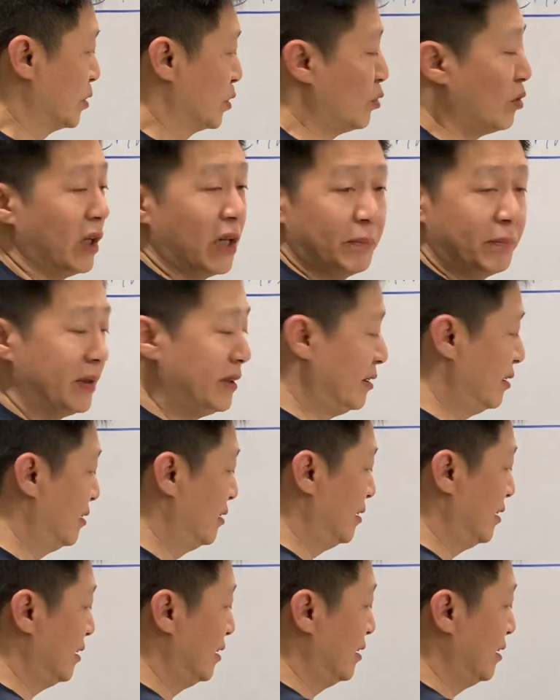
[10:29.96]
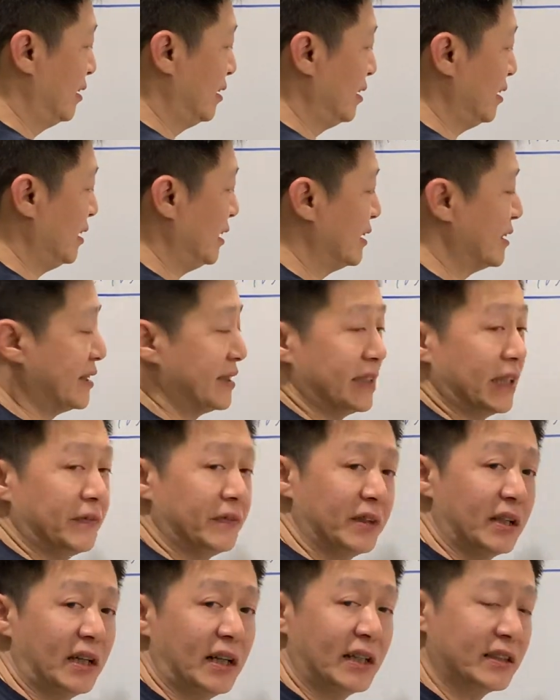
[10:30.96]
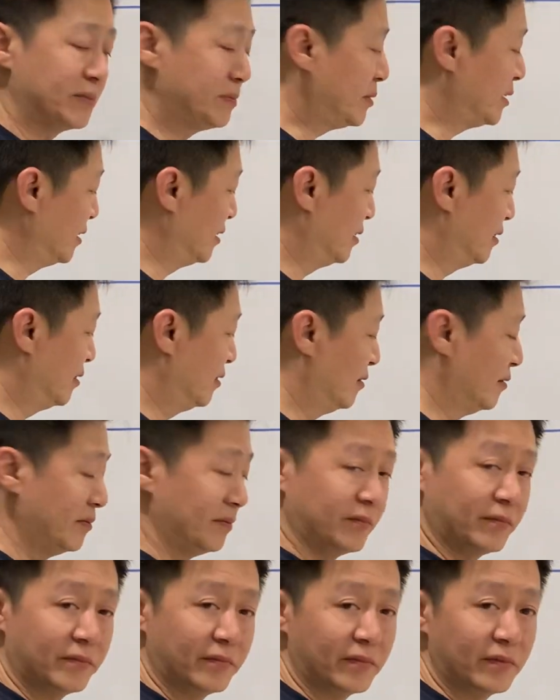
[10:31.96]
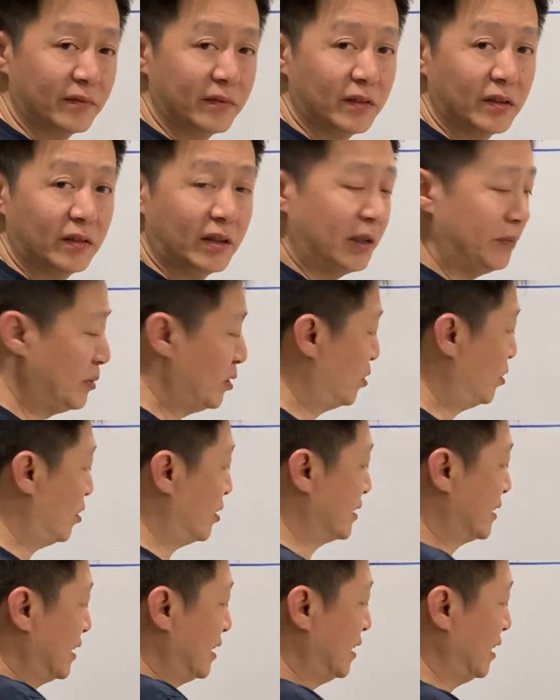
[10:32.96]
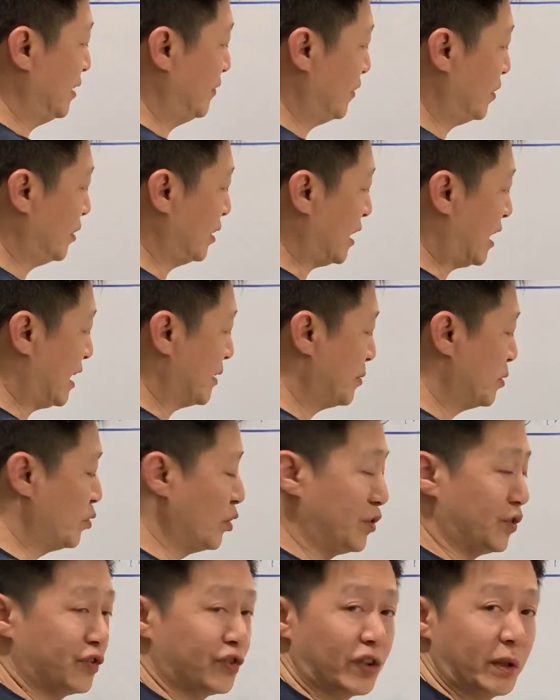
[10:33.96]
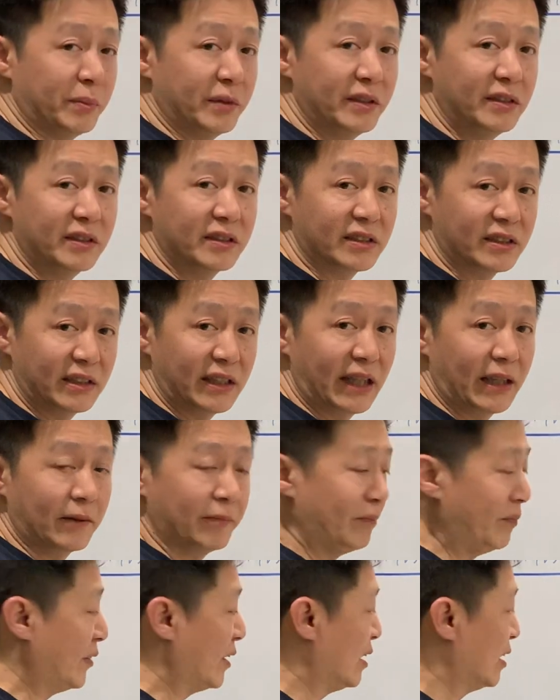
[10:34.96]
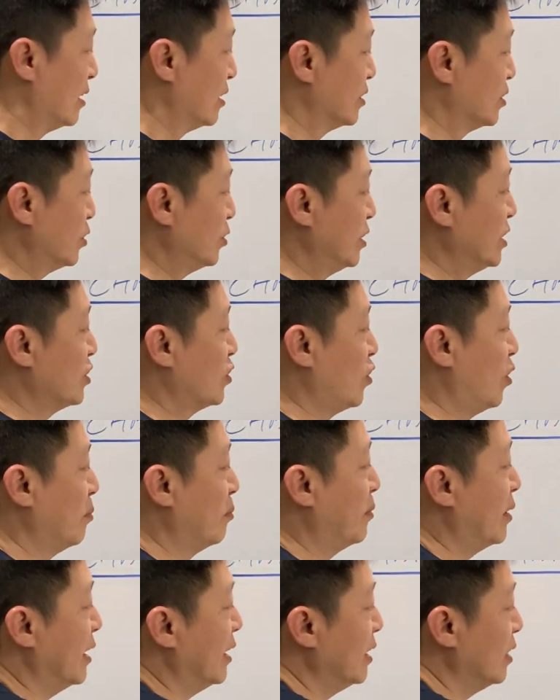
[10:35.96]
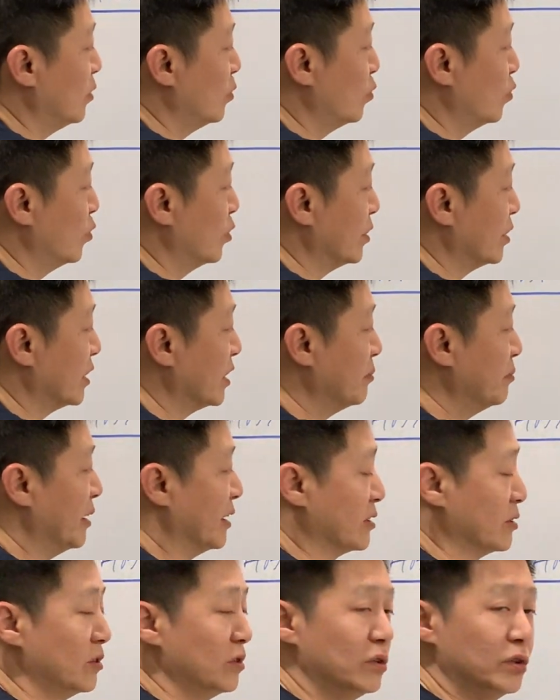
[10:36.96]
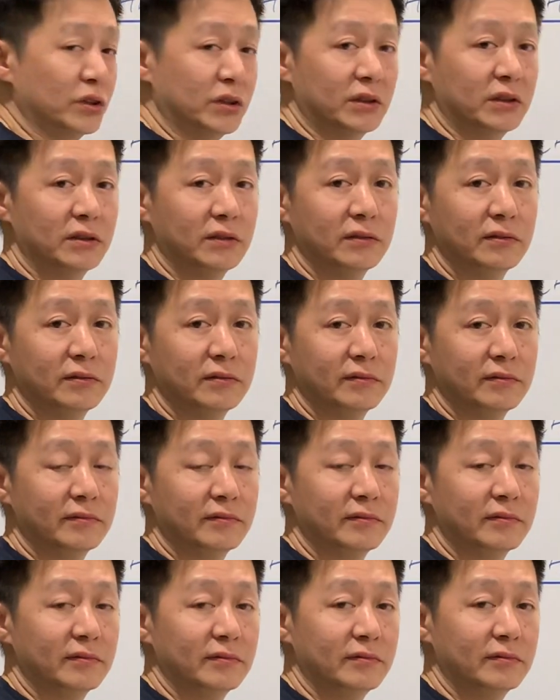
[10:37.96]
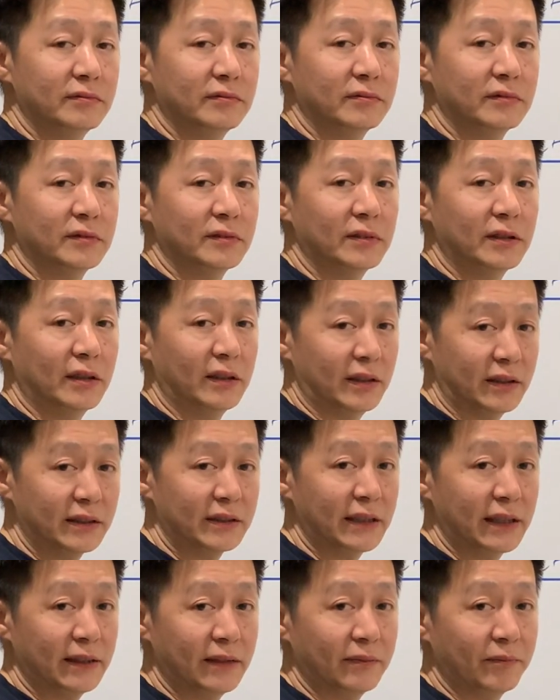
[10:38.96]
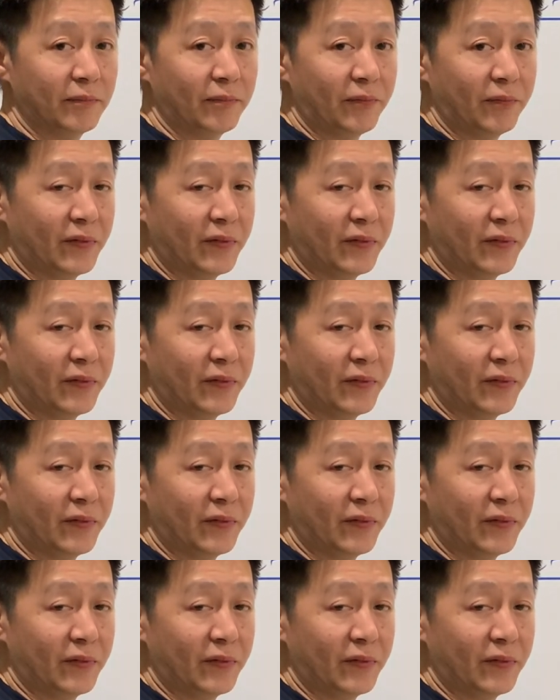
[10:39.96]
So what happened? It saved the husband, right? Because if not, the husband will trap in the snake. So this combine will term as good. Understand?